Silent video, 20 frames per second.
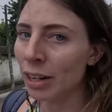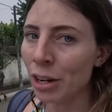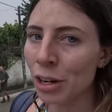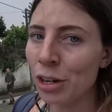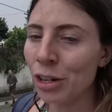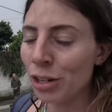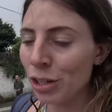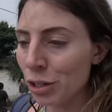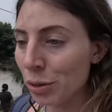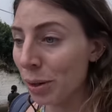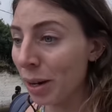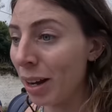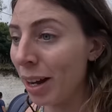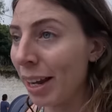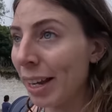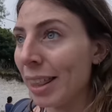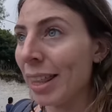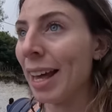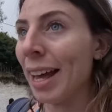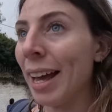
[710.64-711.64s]
I know you can do a
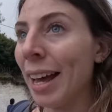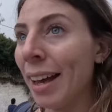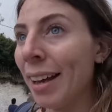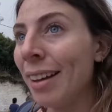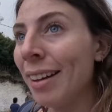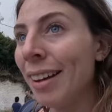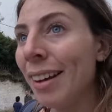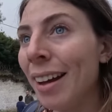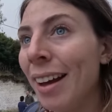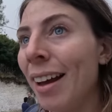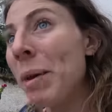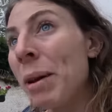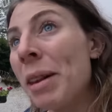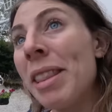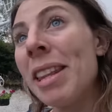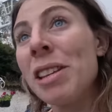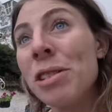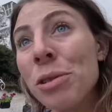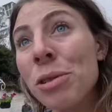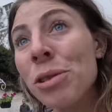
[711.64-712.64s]
hike there.
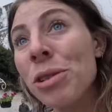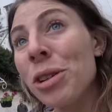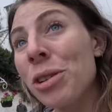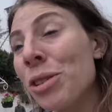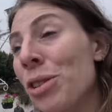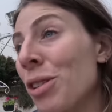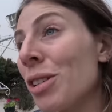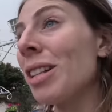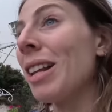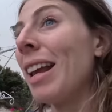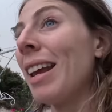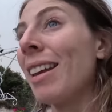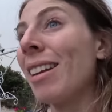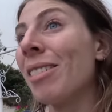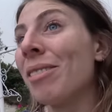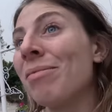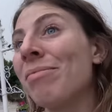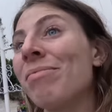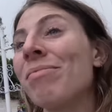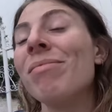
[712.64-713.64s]
And there's also just
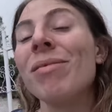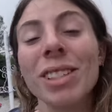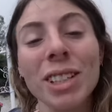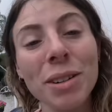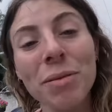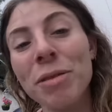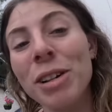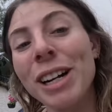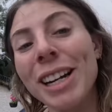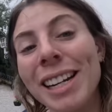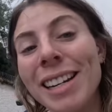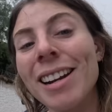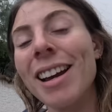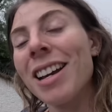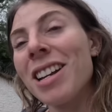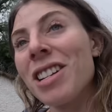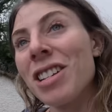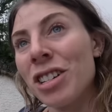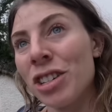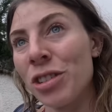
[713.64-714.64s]
like some really
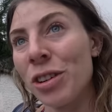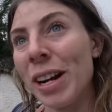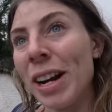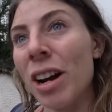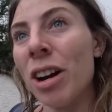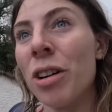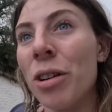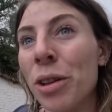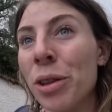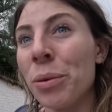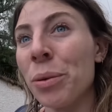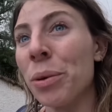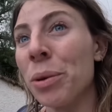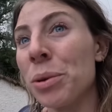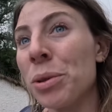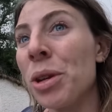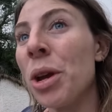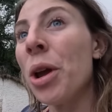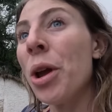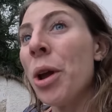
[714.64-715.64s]
nice street art on the
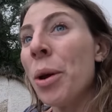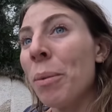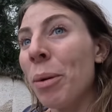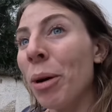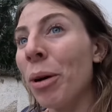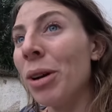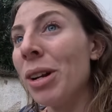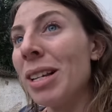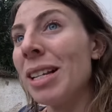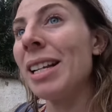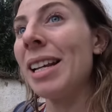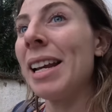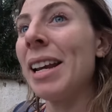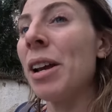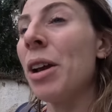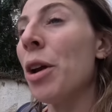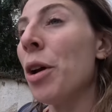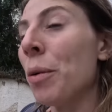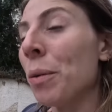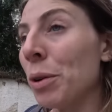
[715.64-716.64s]
walls but honestly
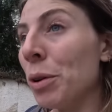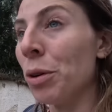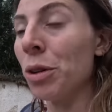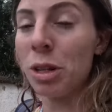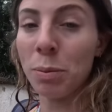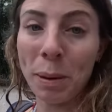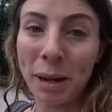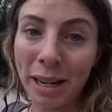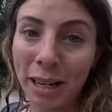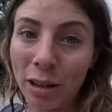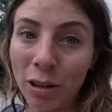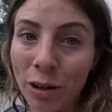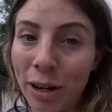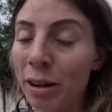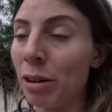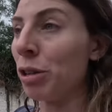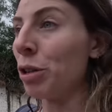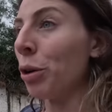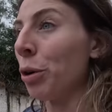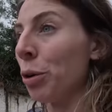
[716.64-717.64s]
we're not spending long
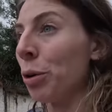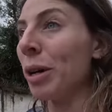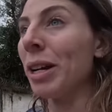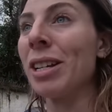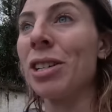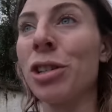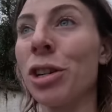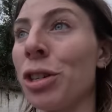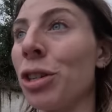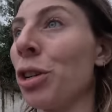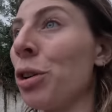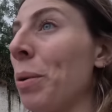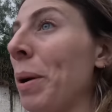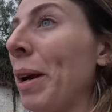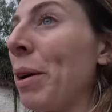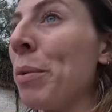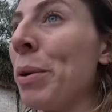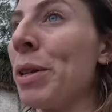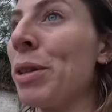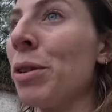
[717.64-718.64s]
here at all it's just a
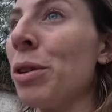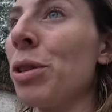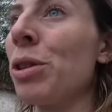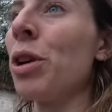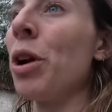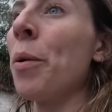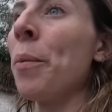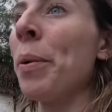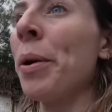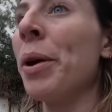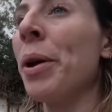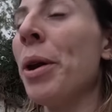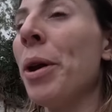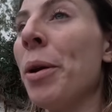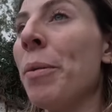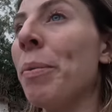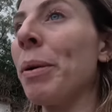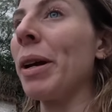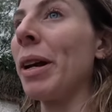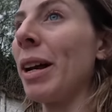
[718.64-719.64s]
quick whistle stop
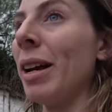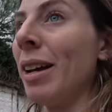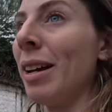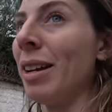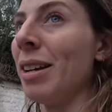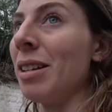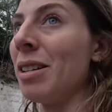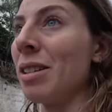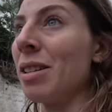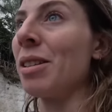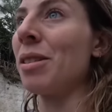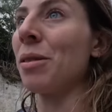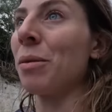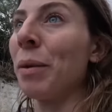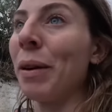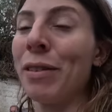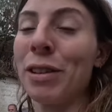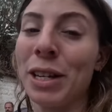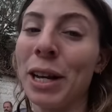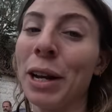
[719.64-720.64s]
because we've